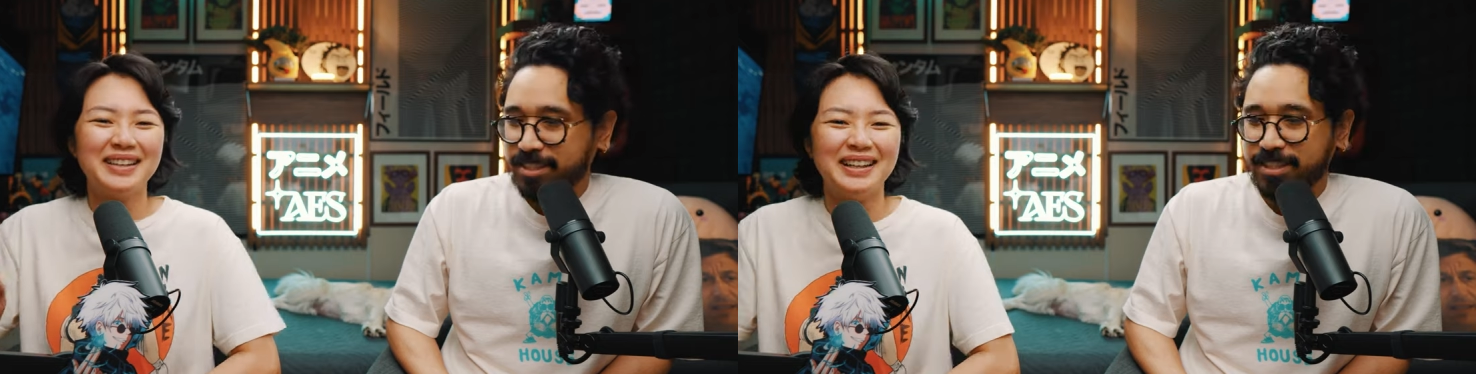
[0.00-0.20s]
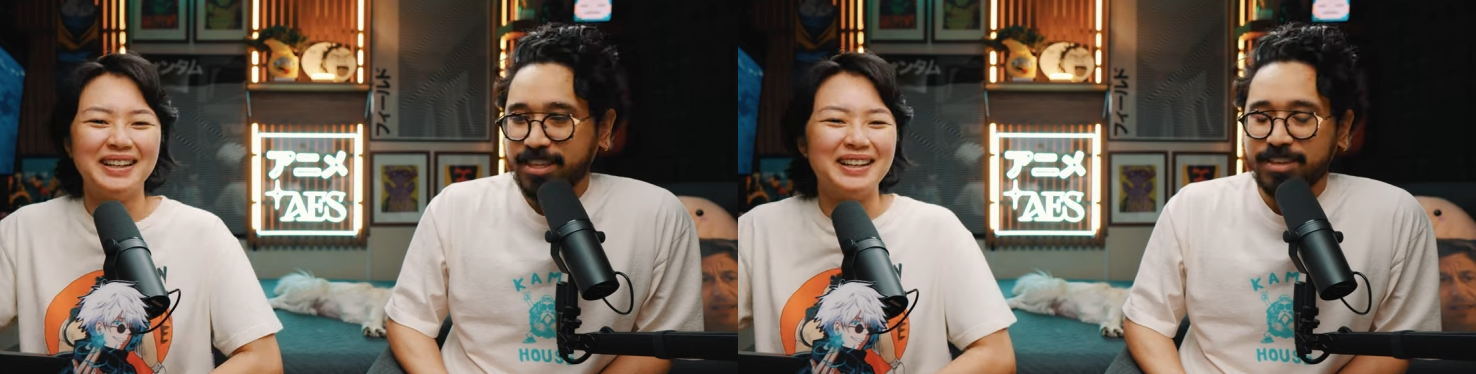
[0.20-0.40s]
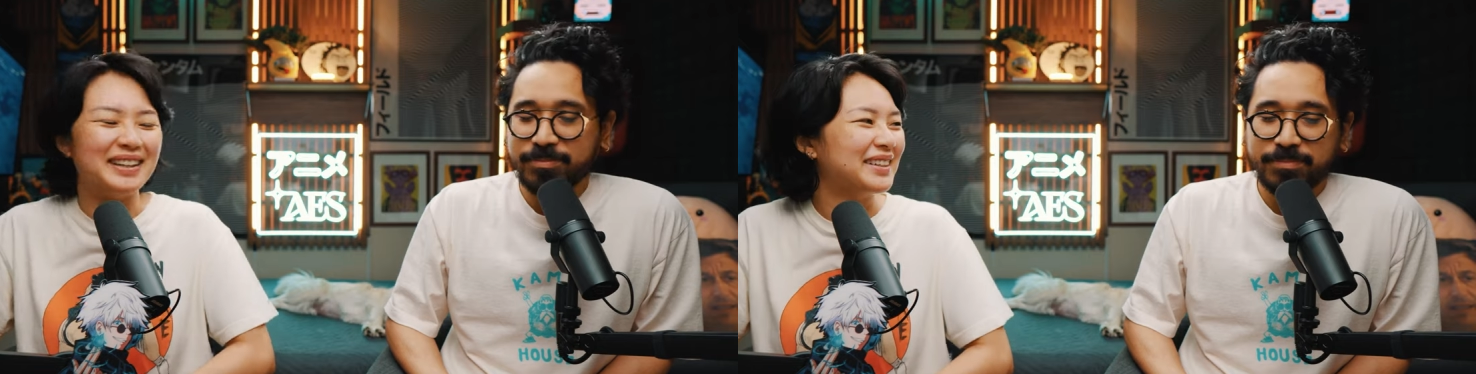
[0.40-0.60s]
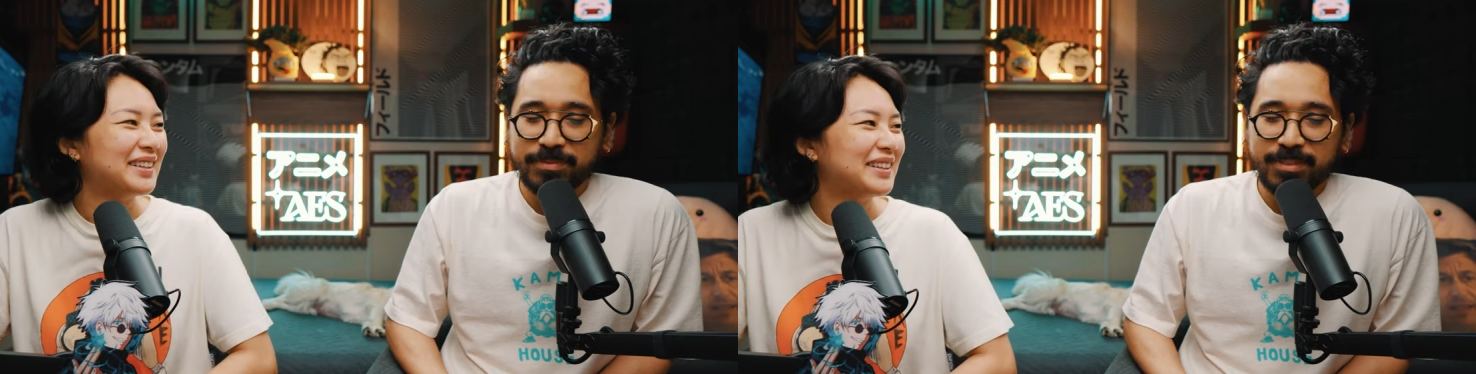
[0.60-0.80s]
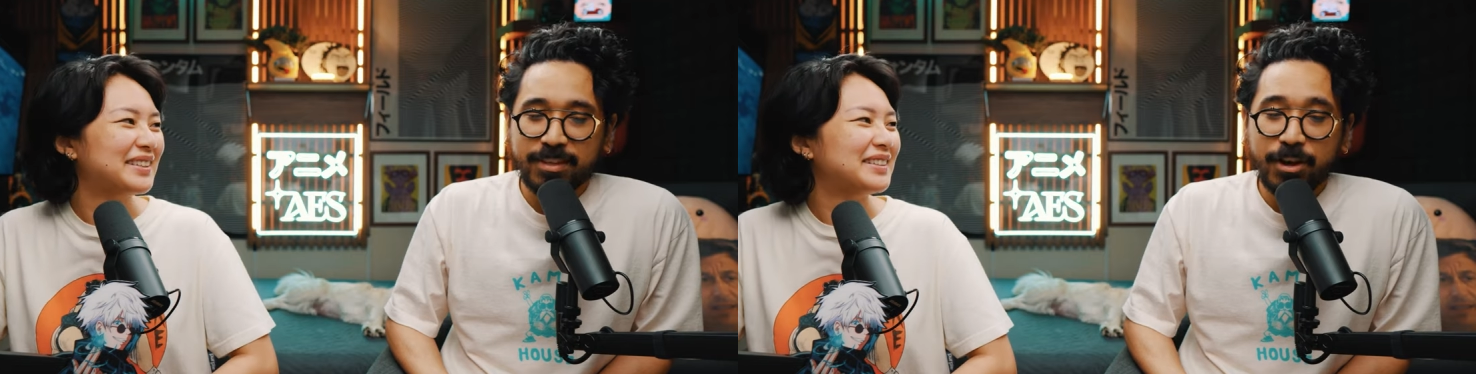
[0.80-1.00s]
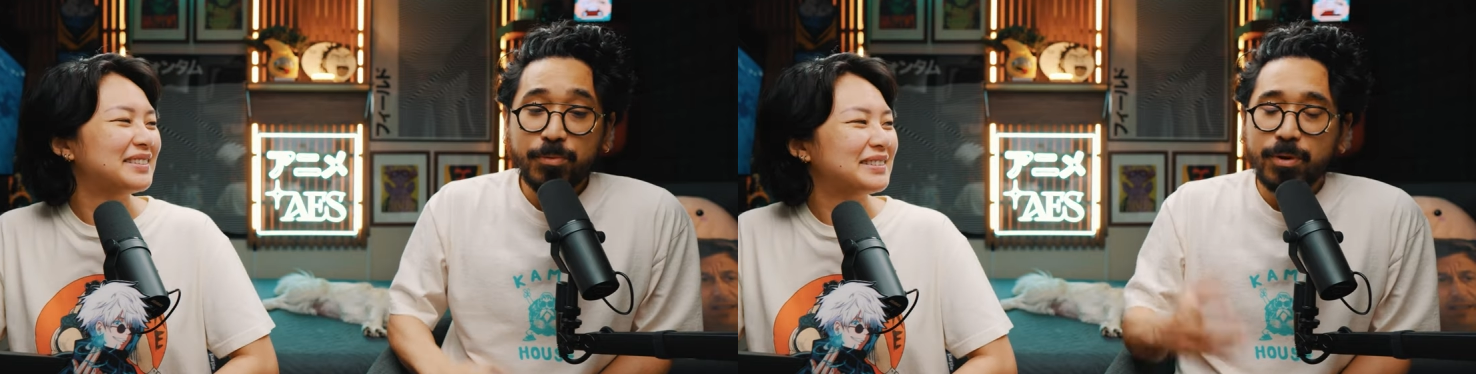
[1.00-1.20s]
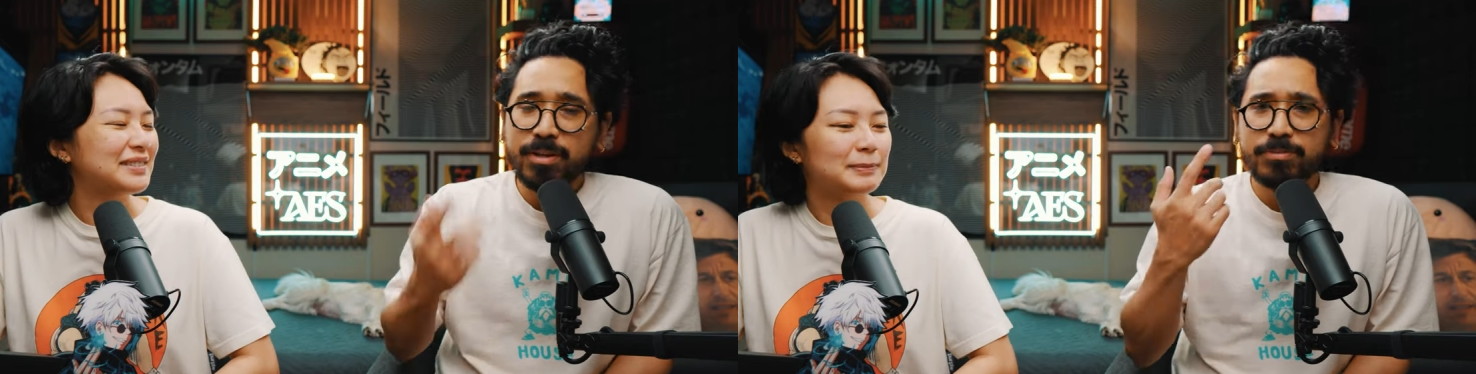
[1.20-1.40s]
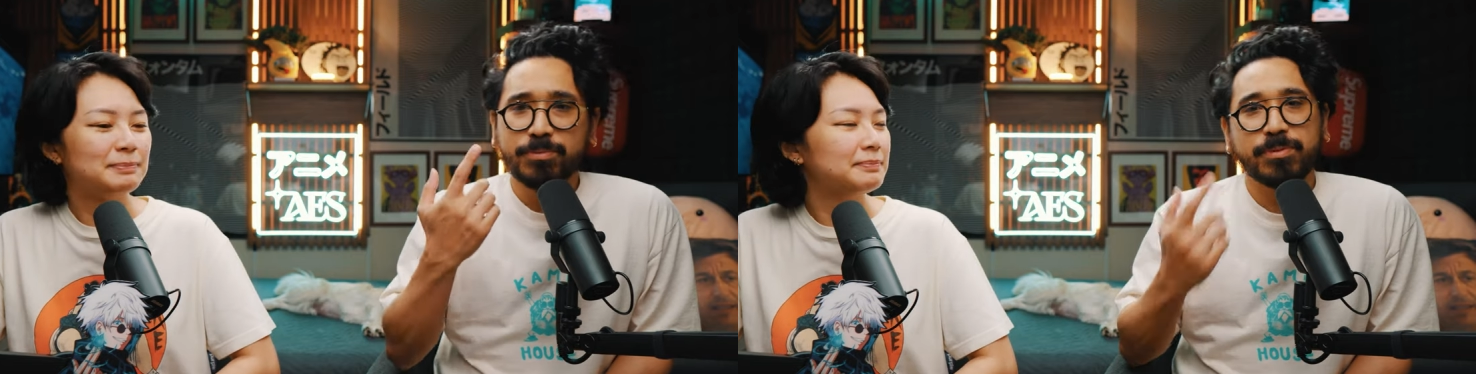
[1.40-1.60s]
Speaker 1: Yeah. Oh,
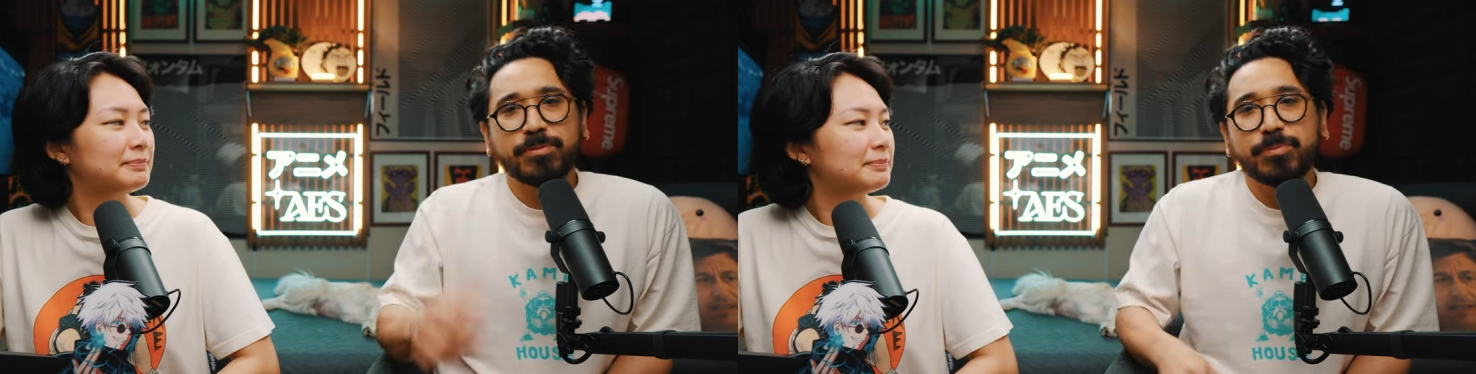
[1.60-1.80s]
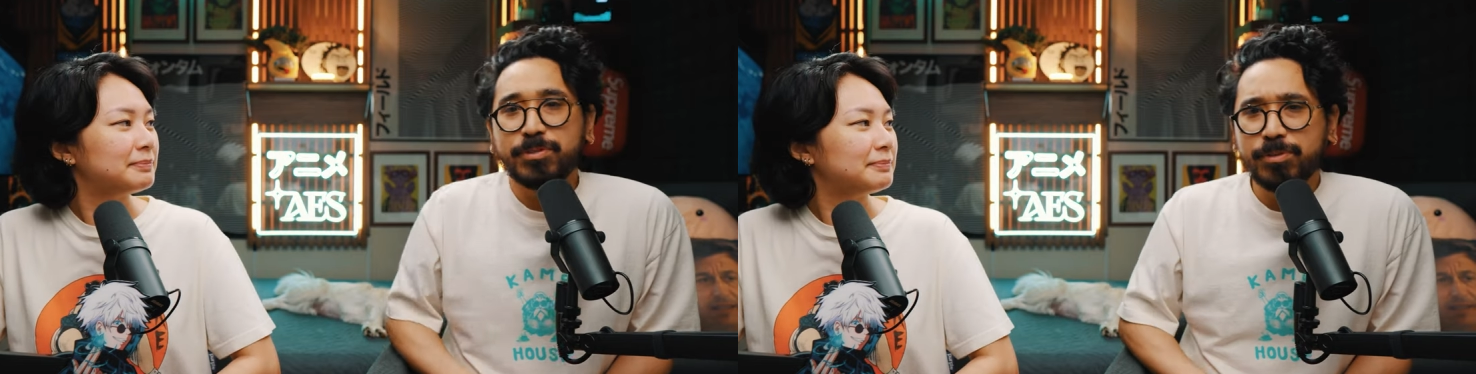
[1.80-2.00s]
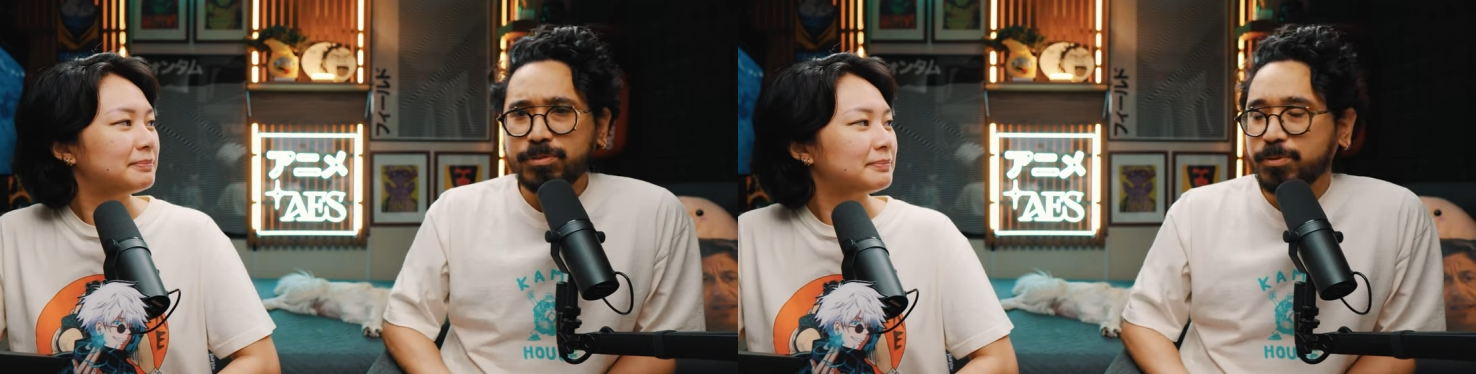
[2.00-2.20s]
uh, we should also